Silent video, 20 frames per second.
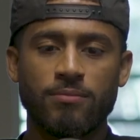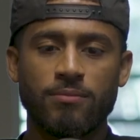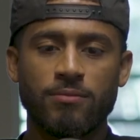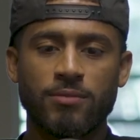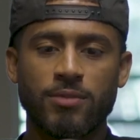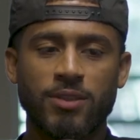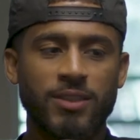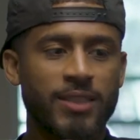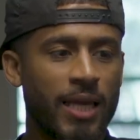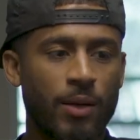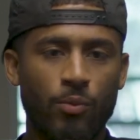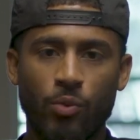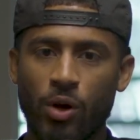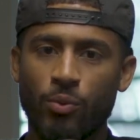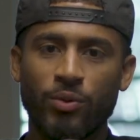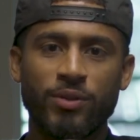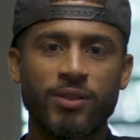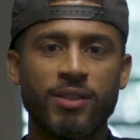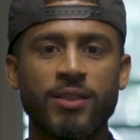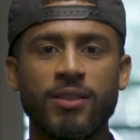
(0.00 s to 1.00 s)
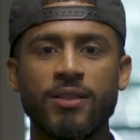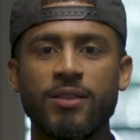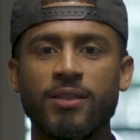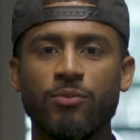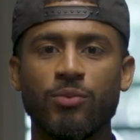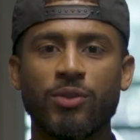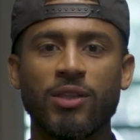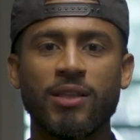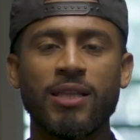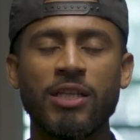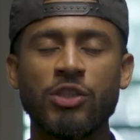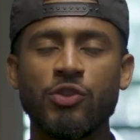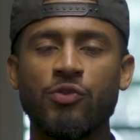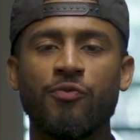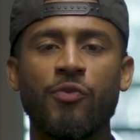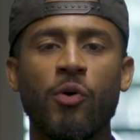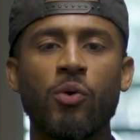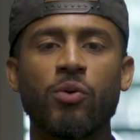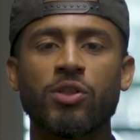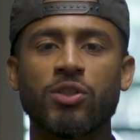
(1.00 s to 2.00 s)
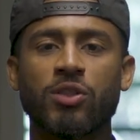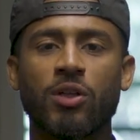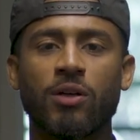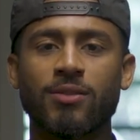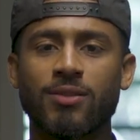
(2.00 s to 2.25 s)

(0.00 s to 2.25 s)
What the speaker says: Same way with the things you focus on.